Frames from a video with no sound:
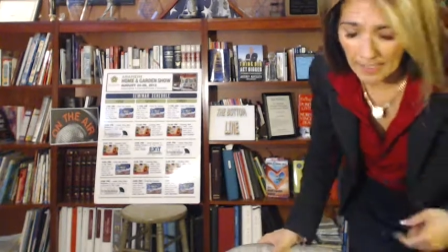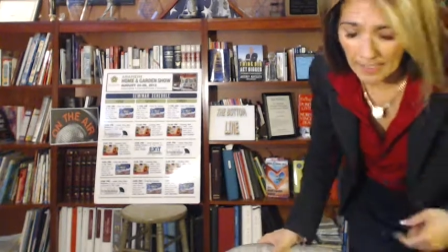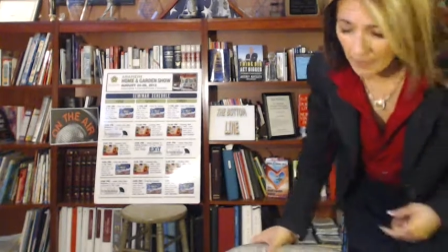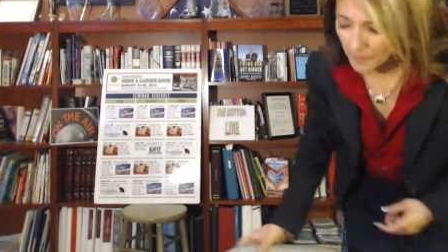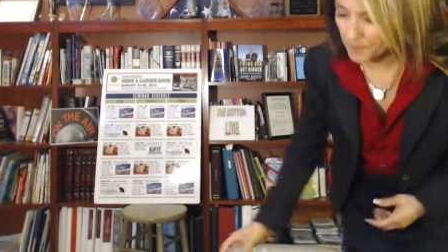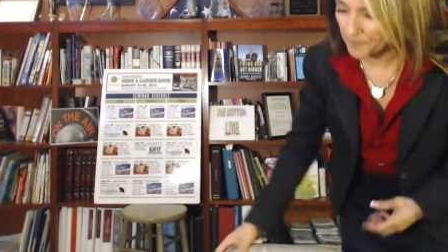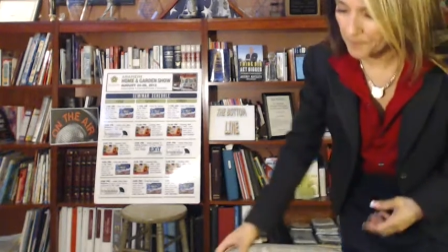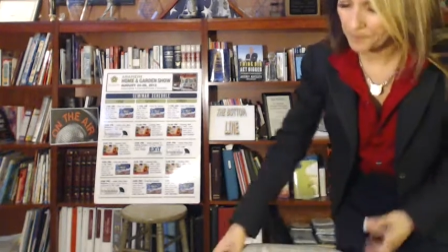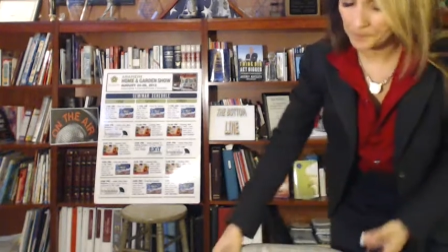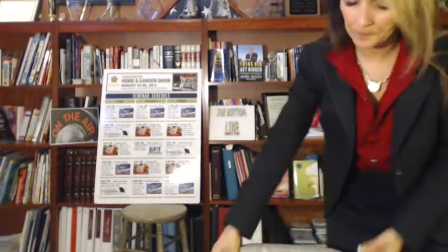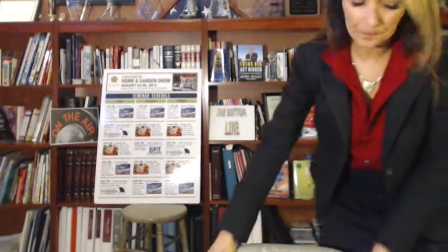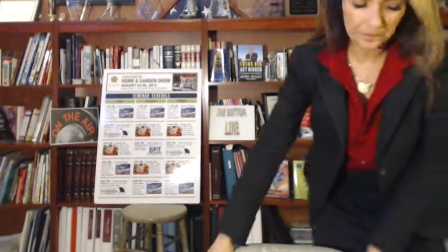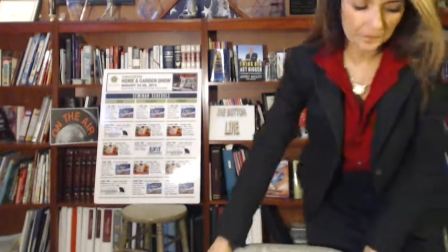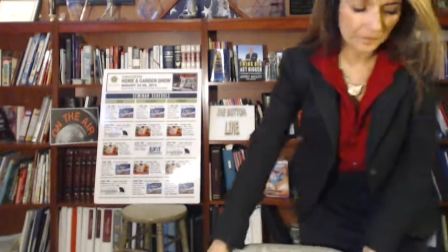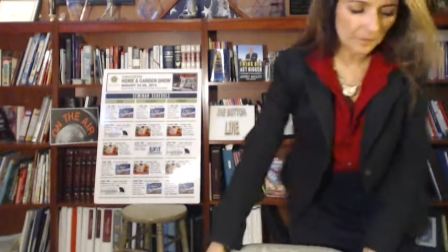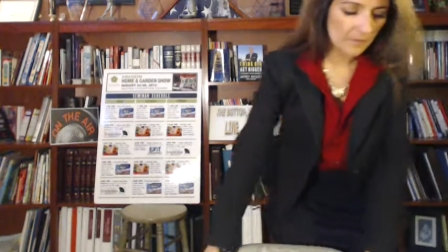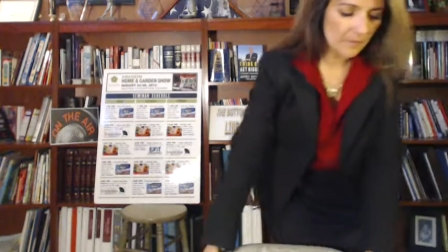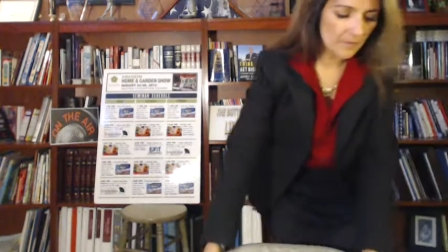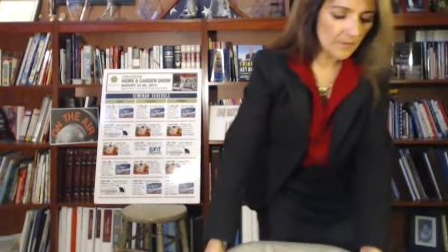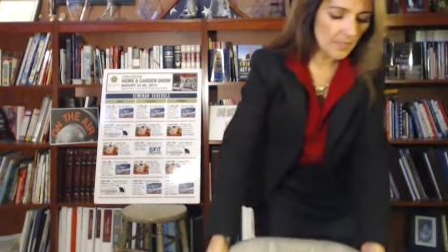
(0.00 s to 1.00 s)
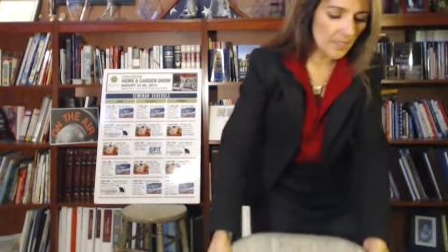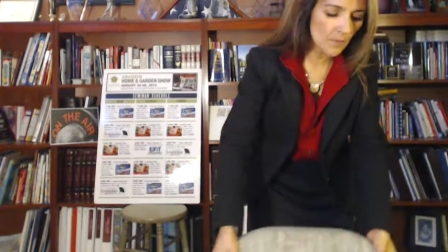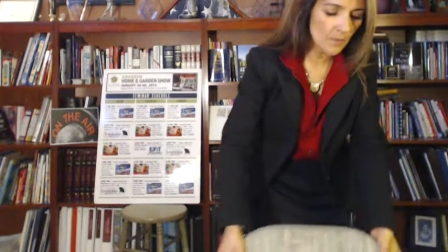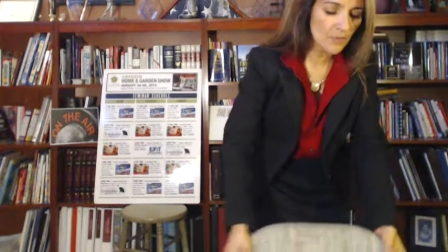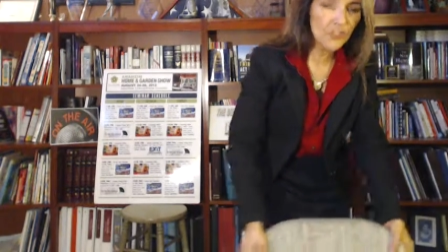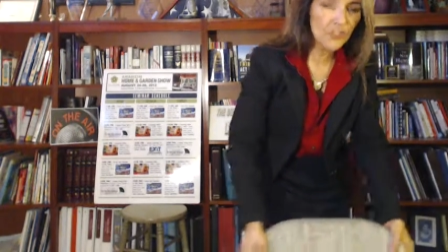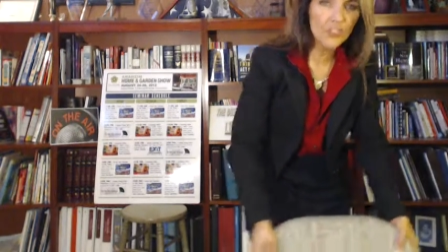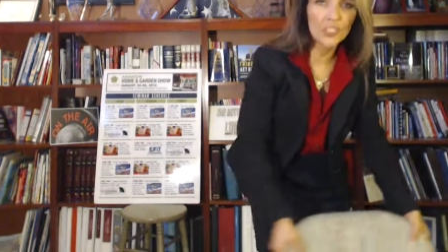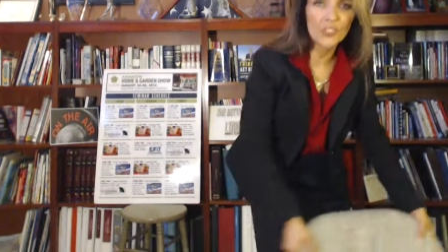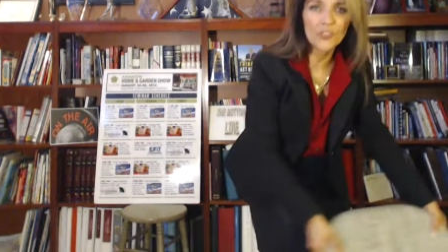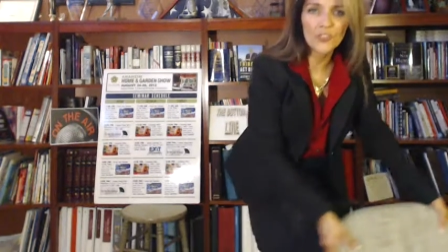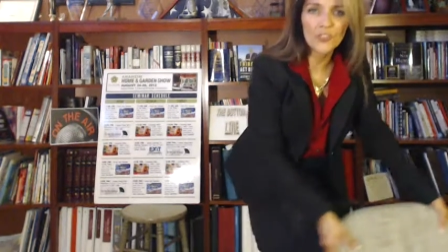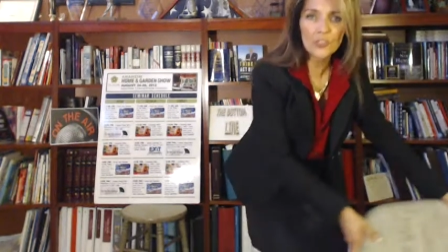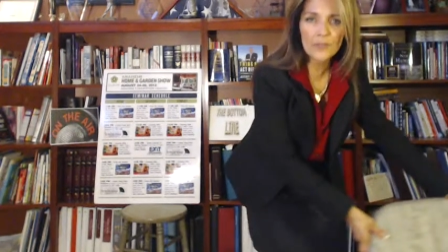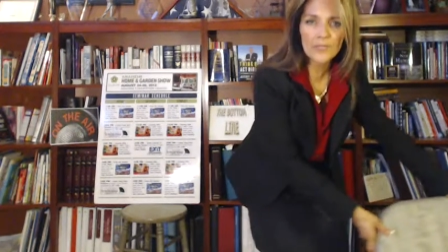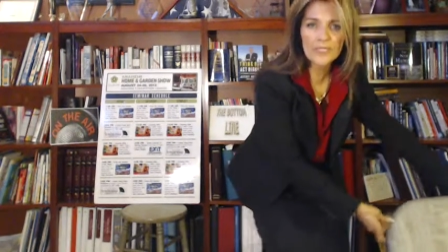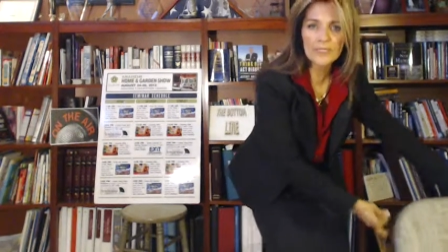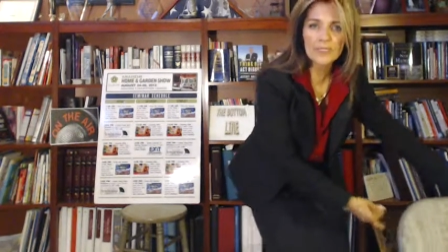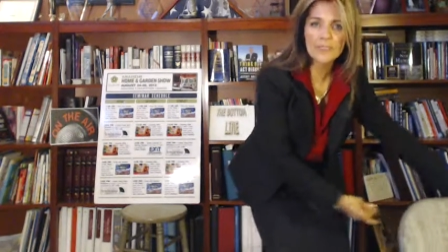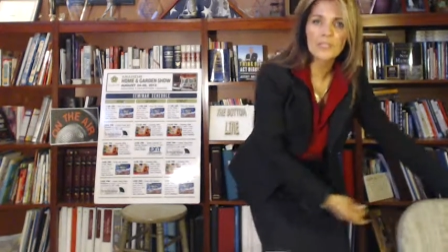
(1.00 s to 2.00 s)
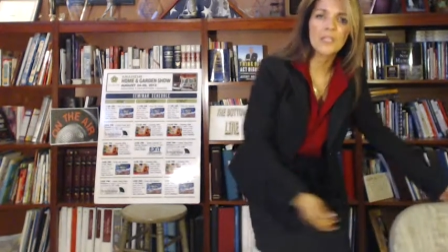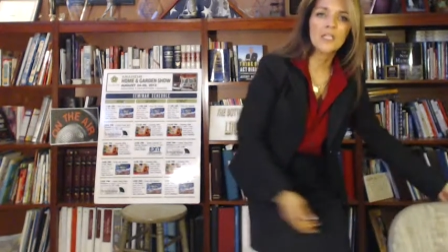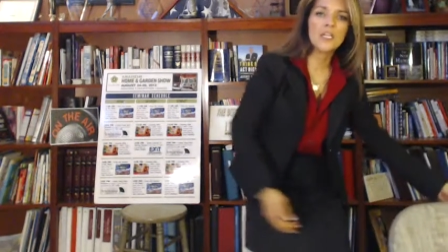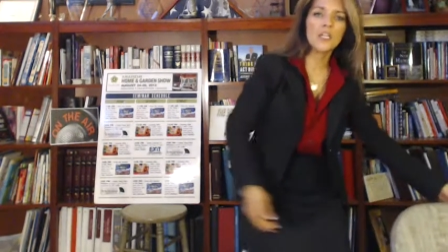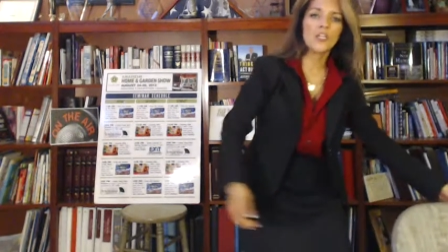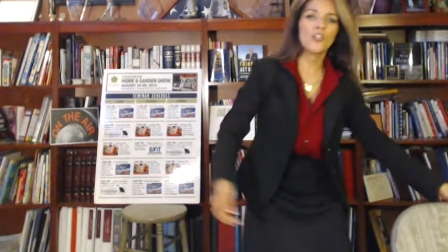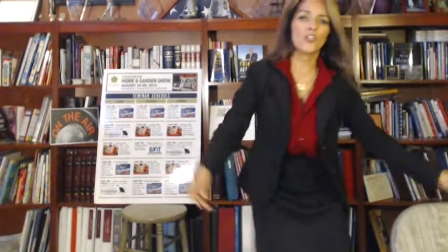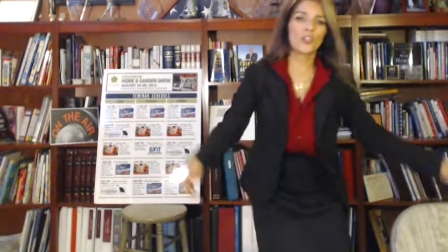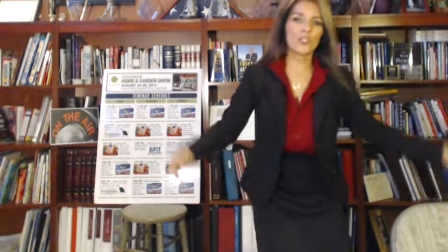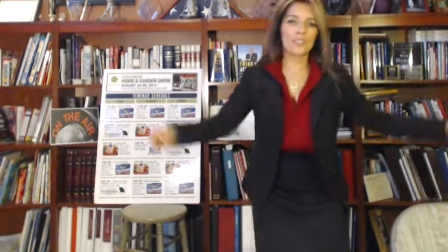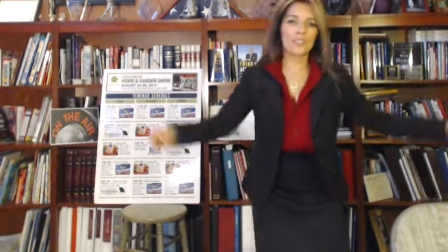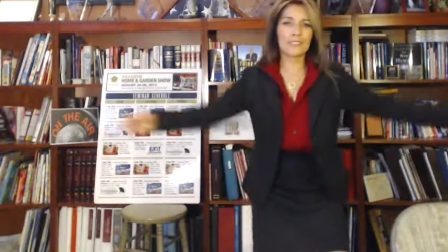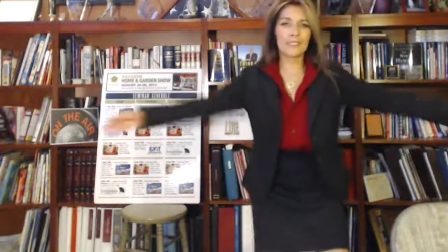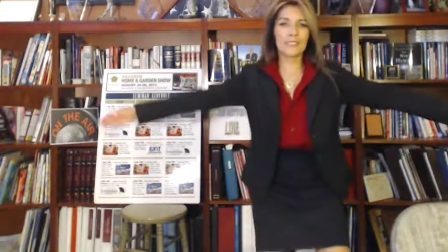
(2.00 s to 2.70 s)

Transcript: now. And what you're going to do is you're going to